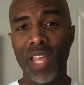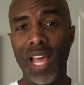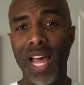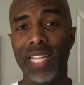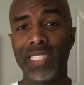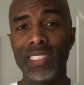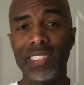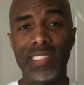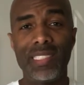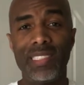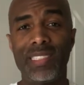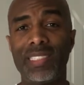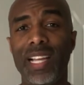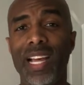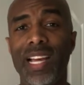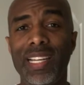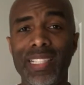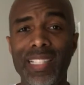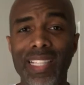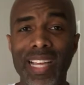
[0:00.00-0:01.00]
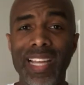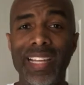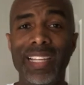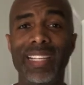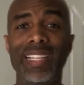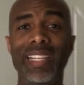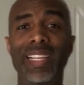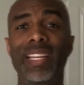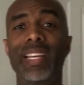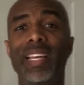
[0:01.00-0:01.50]
I just decided
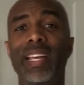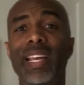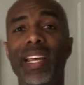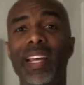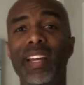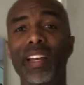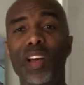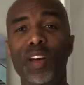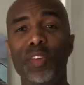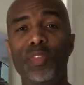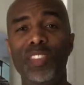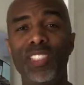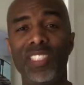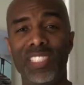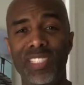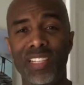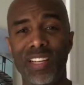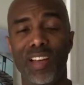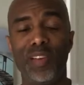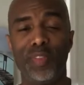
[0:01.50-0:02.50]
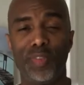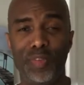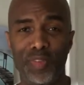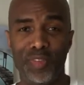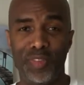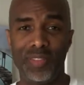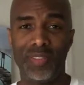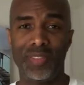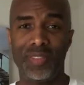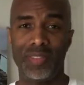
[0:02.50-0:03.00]
that enough is
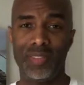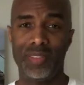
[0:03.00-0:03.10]
enough.